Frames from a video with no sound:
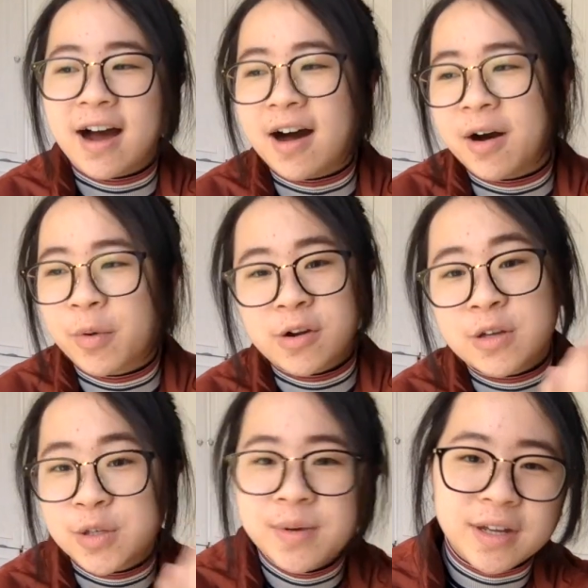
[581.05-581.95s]
What are
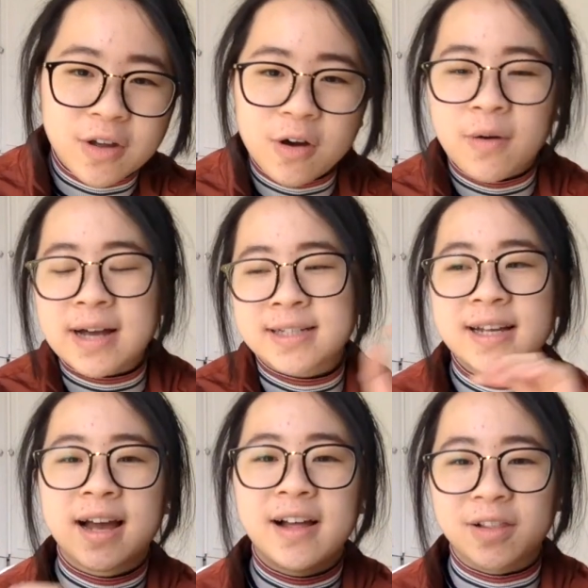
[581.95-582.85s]
you doing, yo? I
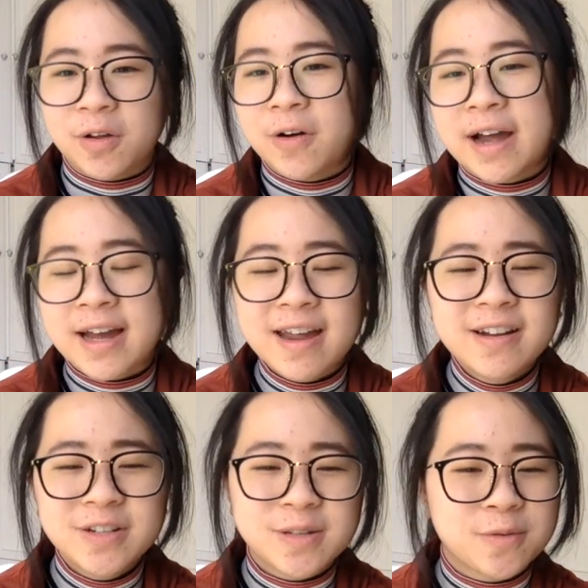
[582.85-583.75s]
say that a lot. I kind
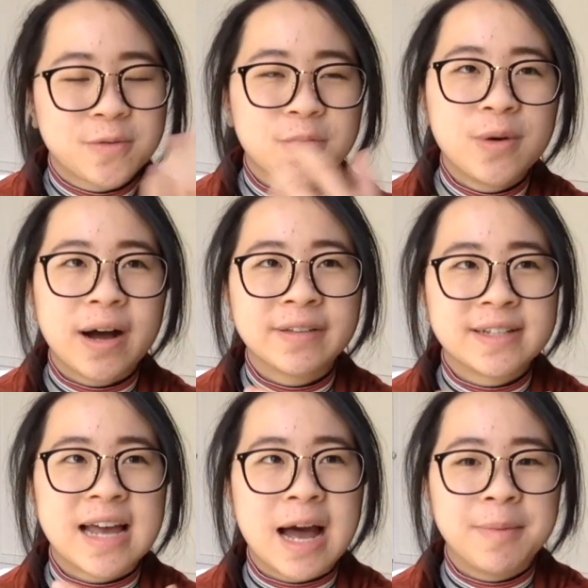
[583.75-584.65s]
of just grew out
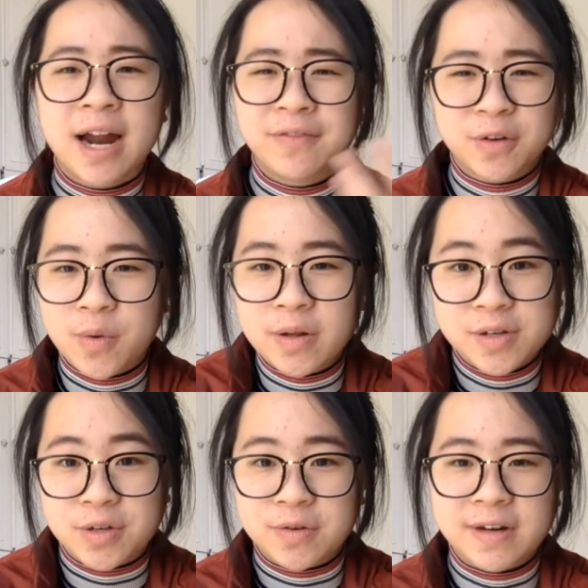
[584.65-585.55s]
this habit after going
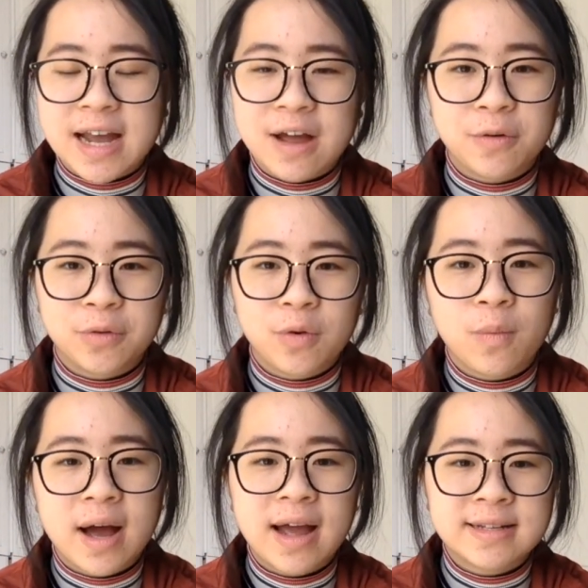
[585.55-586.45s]
to uni. I don't know
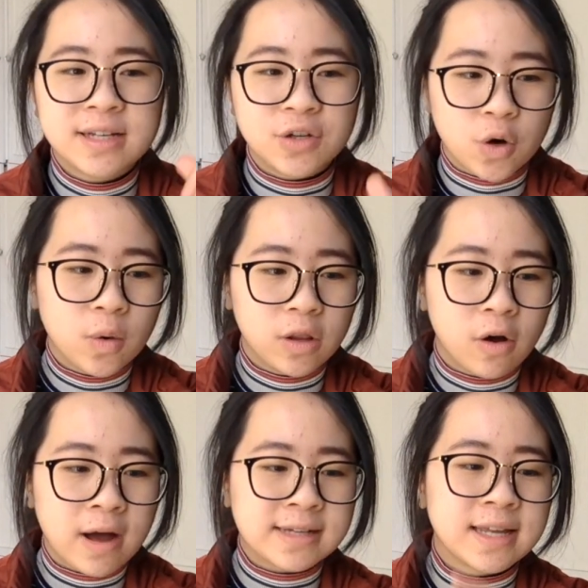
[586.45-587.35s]
why. I say yo a
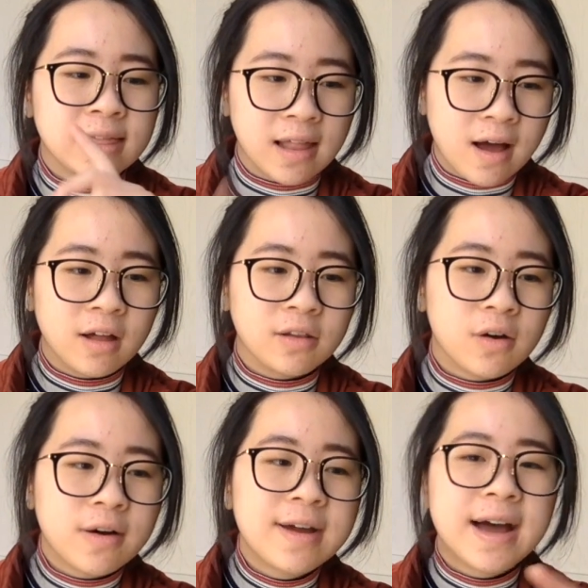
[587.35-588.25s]
lot. I say la a
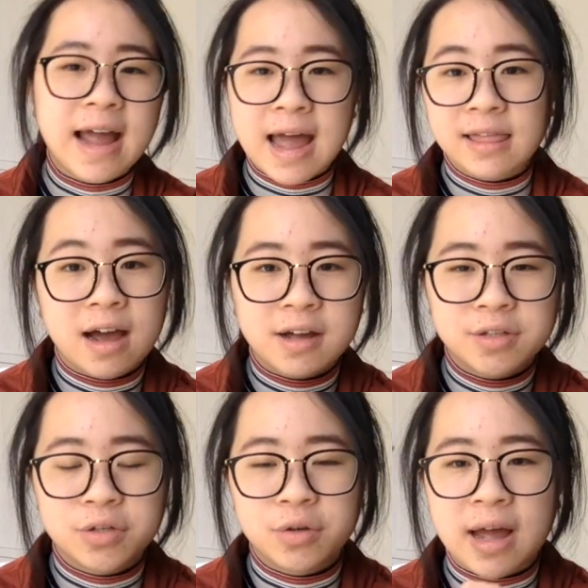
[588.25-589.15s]
lot. I add la
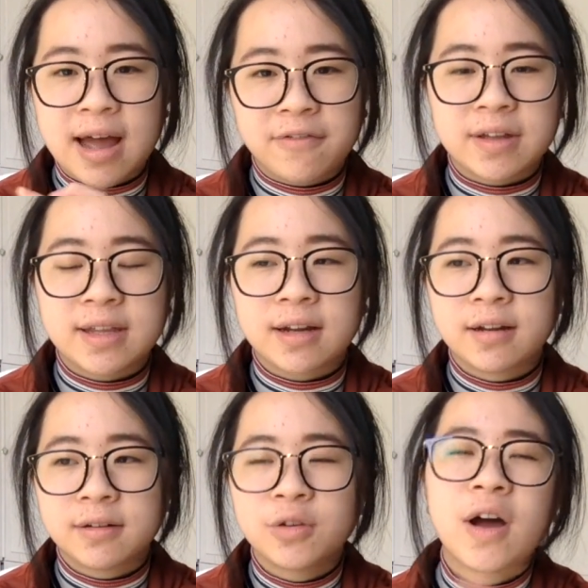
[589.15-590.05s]
to everything.
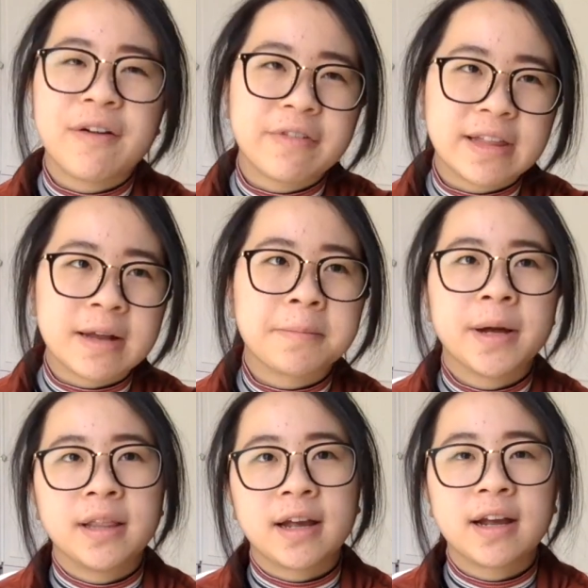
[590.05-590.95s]
Not everything,
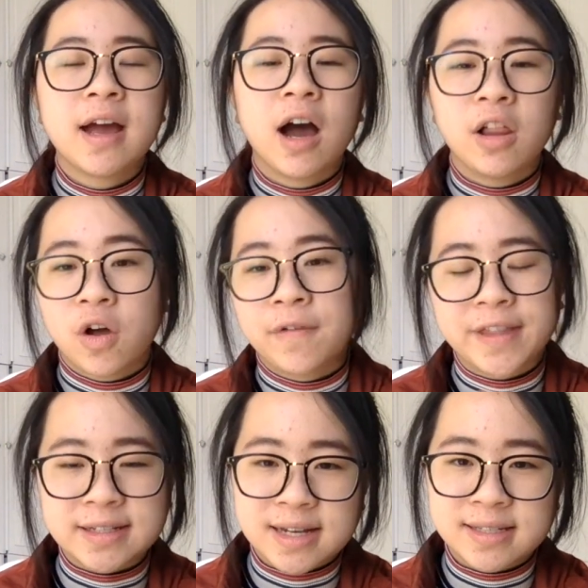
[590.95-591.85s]
but like a lot of
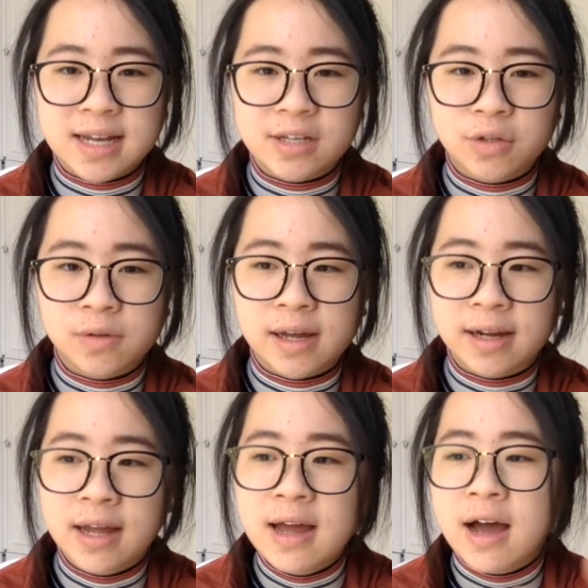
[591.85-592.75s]
things I say. So
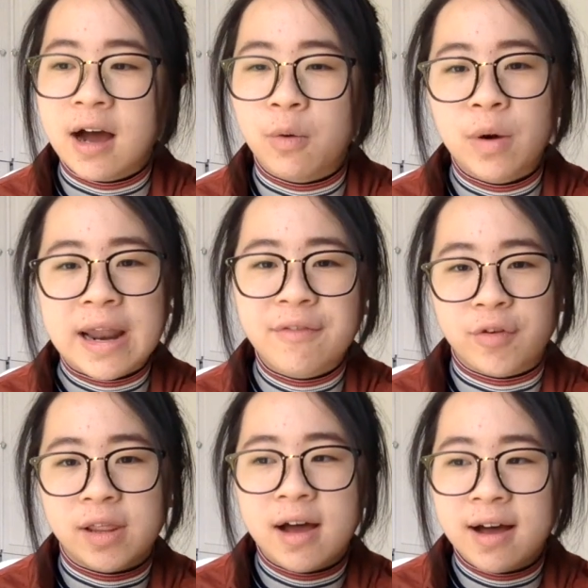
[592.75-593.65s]
like
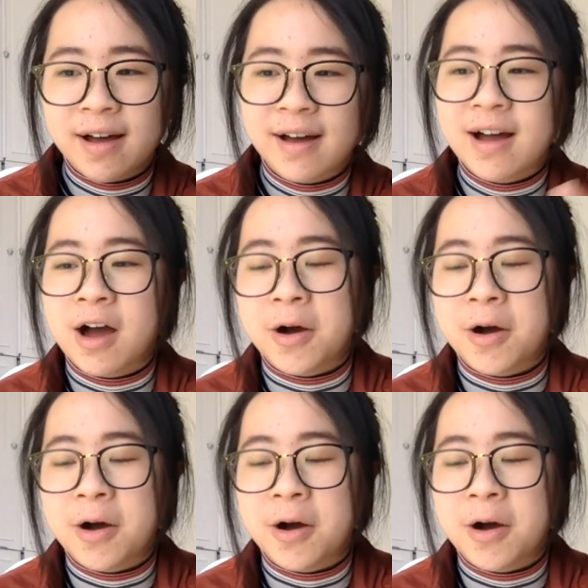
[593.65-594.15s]
whatever la.